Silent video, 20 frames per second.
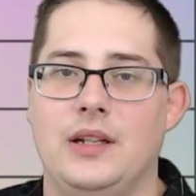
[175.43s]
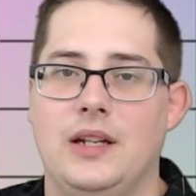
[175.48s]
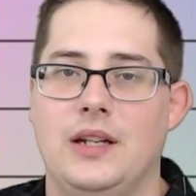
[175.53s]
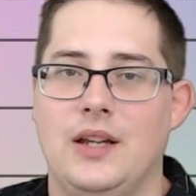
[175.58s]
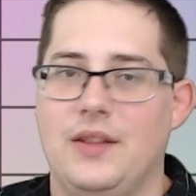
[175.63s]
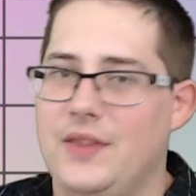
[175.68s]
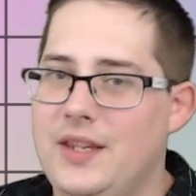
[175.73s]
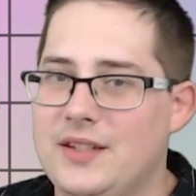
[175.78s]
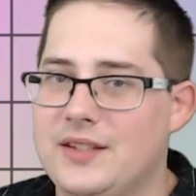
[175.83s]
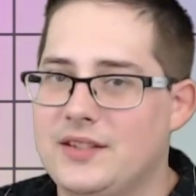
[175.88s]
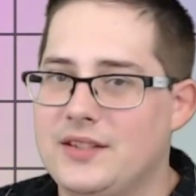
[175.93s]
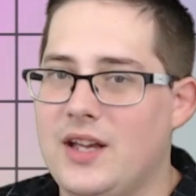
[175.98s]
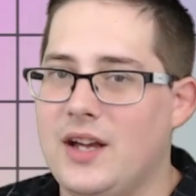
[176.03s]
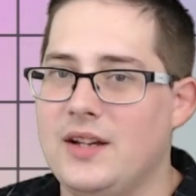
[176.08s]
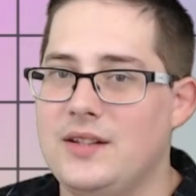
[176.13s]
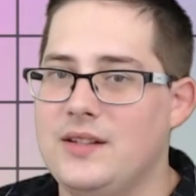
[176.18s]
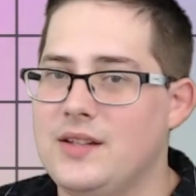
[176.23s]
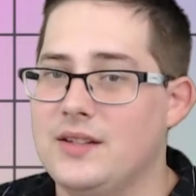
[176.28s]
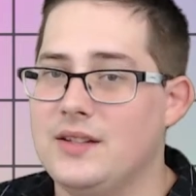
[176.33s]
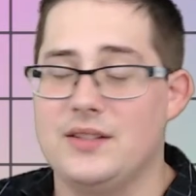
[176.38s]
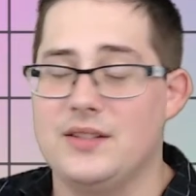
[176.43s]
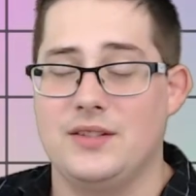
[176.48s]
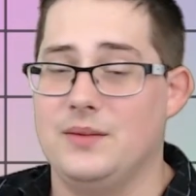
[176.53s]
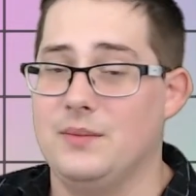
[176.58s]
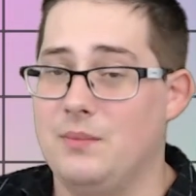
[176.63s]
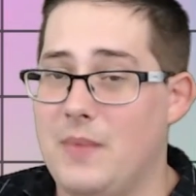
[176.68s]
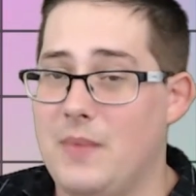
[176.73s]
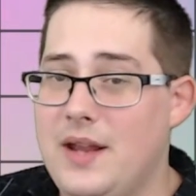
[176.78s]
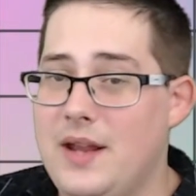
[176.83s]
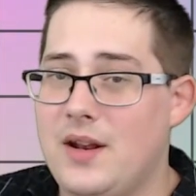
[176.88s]
These scientists
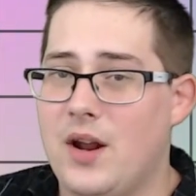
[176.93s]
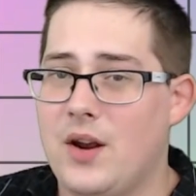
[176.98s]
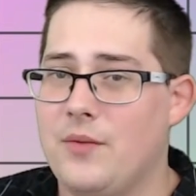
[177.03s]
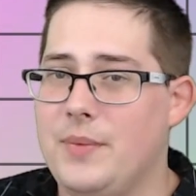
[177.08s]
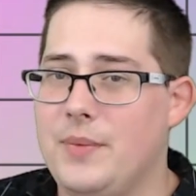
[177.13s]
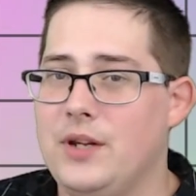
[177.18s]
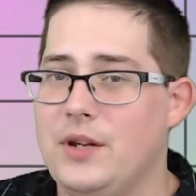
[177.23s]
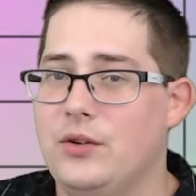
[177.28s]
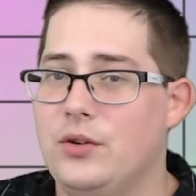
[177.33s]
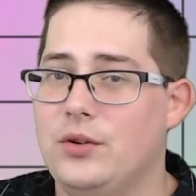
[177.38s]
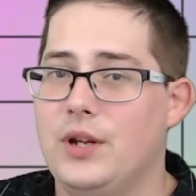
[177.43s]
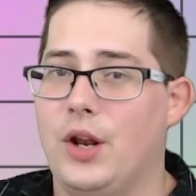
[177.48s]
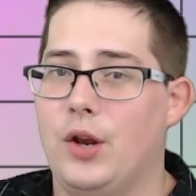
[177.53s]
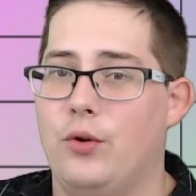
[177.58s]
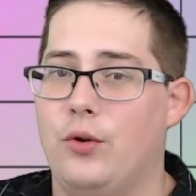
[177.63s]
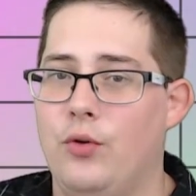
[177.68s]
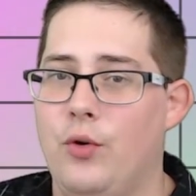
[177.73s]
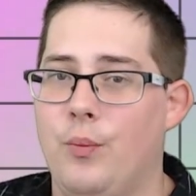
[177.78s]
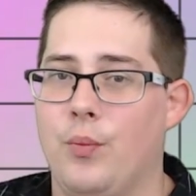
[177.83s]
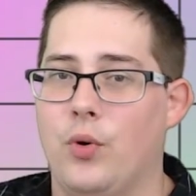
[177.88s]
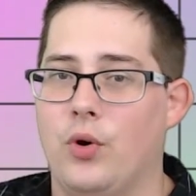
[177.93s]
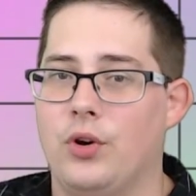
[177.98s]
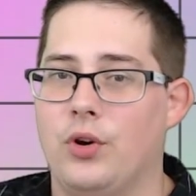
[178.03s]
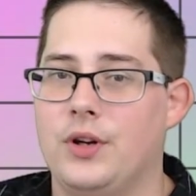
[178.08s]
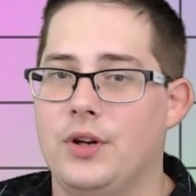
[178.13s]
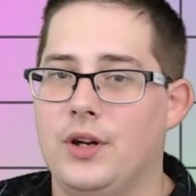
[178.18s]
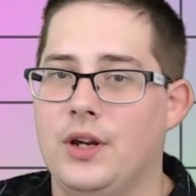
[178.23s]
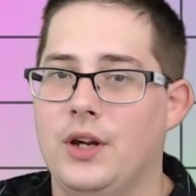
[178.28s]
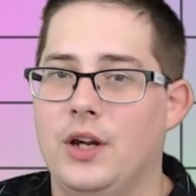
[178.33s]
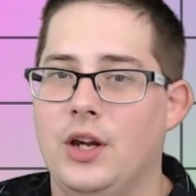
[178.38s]
may not have been good at group
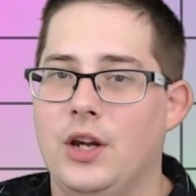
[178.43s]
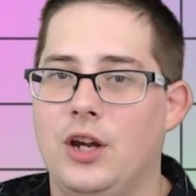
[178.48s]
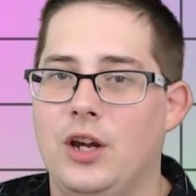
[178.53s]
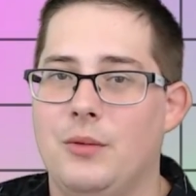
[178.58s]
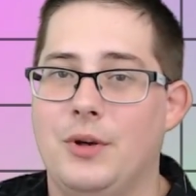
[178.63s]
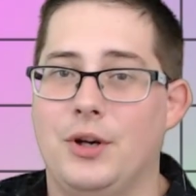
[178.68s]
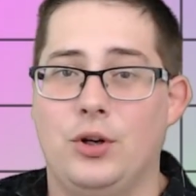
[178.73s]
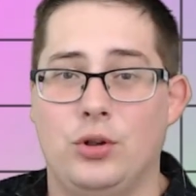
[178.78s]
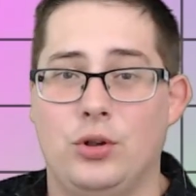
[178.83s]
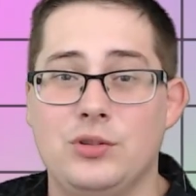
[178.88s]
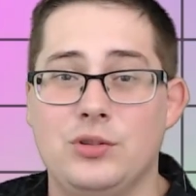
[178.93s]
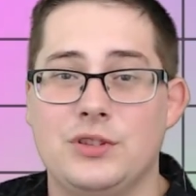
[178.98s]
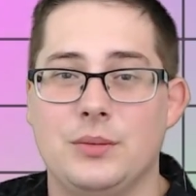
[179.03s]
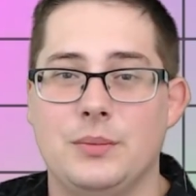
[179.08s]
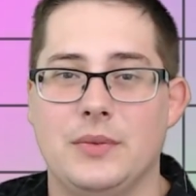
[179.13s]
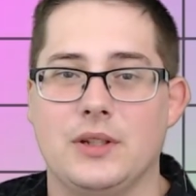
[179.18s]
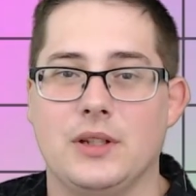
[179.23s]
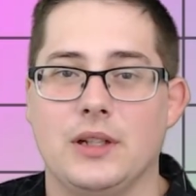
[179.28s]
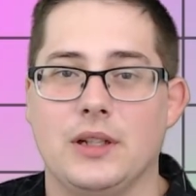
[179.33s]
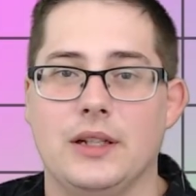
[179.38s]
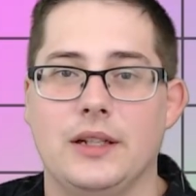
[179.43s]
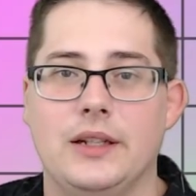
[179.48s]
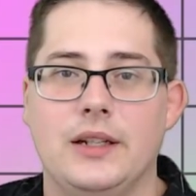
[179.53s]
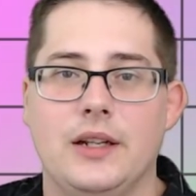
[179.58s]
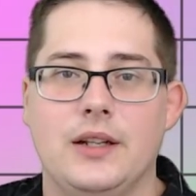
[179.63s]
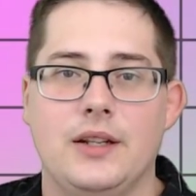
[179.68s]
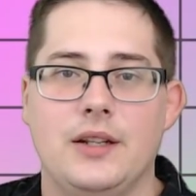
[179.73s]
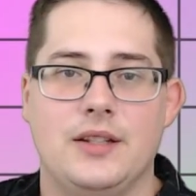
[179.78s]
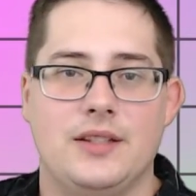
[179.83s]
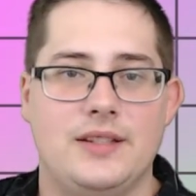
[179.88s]
work, but ultimately
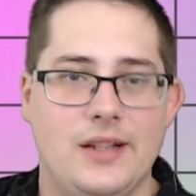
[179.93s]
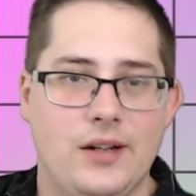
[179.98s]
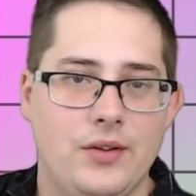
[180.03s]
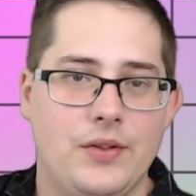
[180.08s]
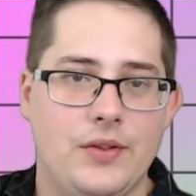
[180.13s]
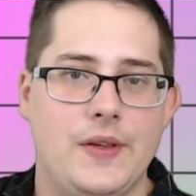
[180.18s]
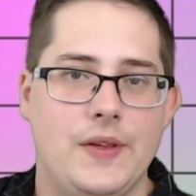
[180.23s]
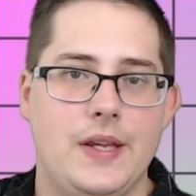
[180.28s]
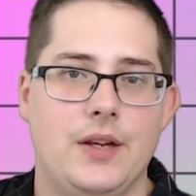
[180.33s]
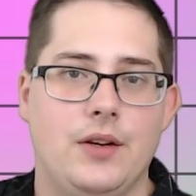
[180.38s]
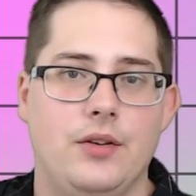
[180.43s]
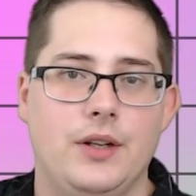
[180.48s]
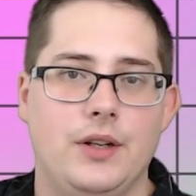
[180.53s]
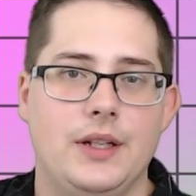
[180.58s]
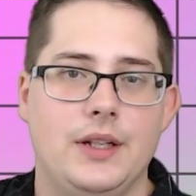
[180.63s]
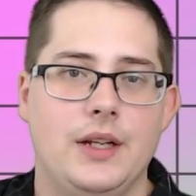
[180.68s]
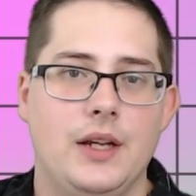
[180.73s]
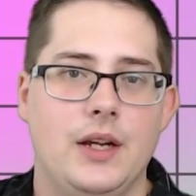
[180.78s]
the cell theory